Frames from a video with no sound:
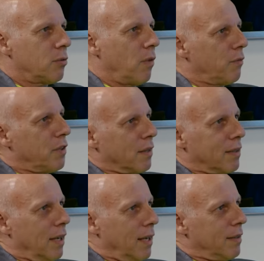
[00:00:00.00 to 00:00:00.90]
12 years
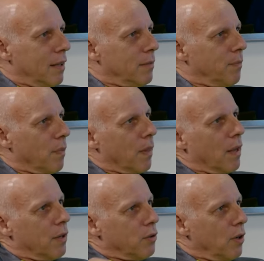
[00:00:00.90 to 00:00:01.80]
later,
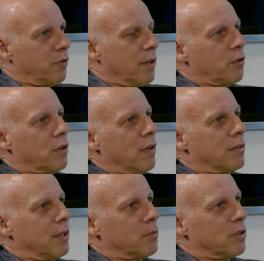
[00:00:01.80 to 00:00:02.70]
you have a national
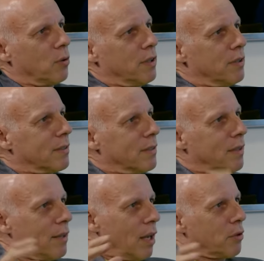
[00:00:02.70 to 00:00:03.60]
team. So these
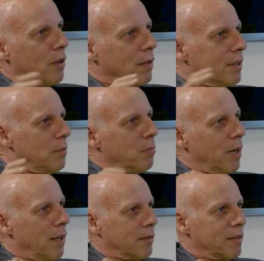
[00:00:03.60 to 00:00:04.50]
the national team
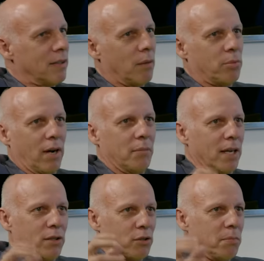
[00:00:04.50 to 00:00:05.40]
players in their prime
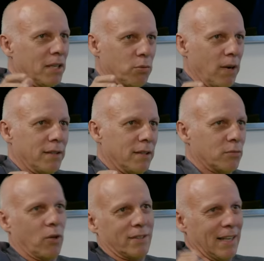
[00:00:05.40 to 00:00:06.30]
age, mid
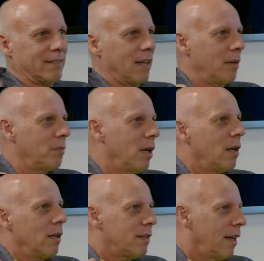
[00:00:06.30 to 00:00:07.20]
20s, what that time
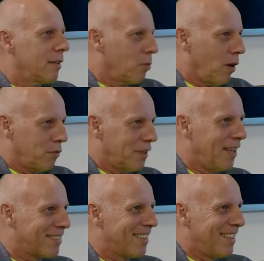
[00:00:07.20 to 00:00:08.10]
10, 12
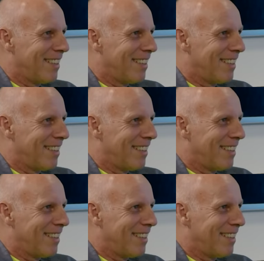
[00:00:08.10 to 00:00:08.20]
years.